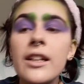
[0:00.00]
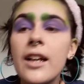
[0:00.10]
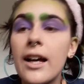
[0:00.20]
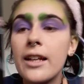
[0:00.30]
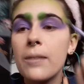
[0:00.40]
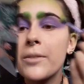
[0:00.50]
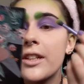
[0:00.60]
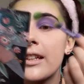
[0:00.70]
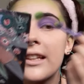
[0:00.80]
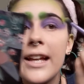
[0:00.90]
and I'm
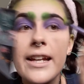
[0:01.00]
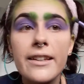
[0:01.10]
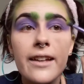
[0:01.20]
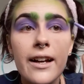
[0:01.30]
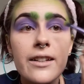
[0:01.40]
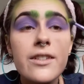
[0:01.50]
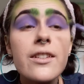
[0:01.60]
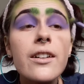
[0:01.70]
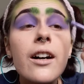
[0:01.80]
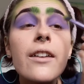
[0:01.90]
gonna lay that
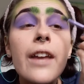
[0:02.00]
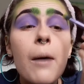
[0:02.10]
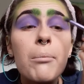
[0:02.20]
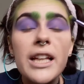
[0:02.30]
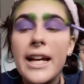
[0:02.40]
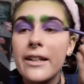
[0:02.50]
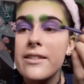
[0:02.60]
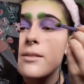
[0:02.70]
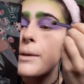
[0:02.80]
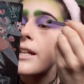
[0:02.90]
on that blank
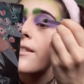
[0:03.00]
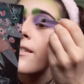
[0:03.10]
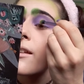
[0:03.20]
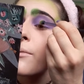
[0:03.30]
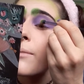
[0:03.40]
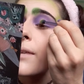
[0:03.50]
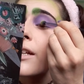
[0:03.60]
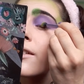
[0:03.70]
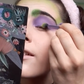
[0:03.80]
space that we made.